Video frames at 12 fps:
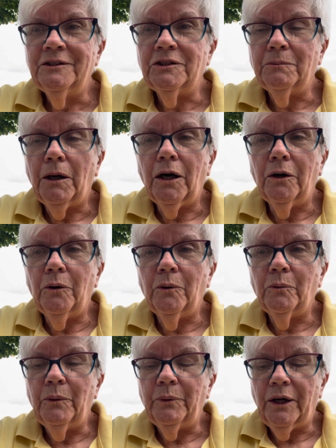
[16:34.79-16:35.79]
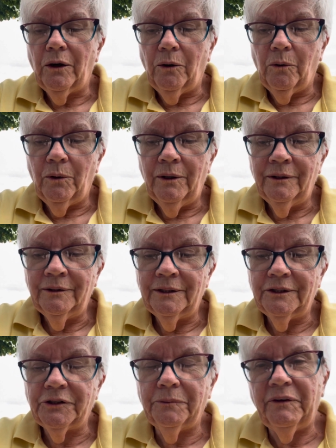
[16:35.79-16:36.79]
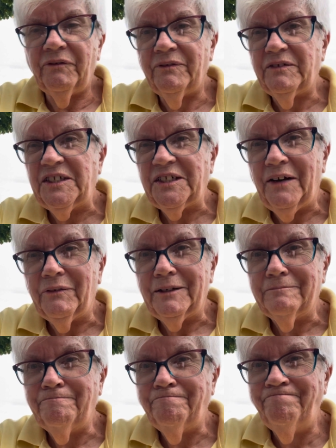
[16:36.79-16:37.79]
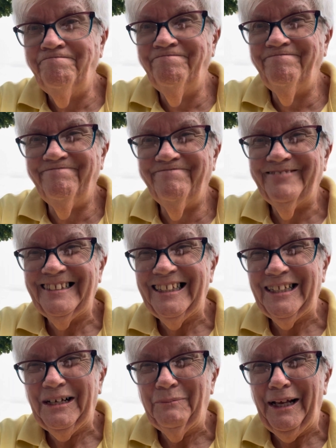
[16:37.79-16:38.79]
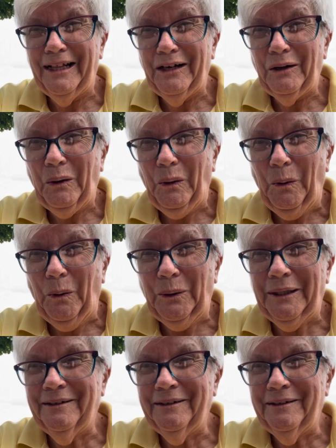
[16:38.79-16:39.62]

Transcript: Tomorrow when we go, it's gonna be 57. It'll be a little cold,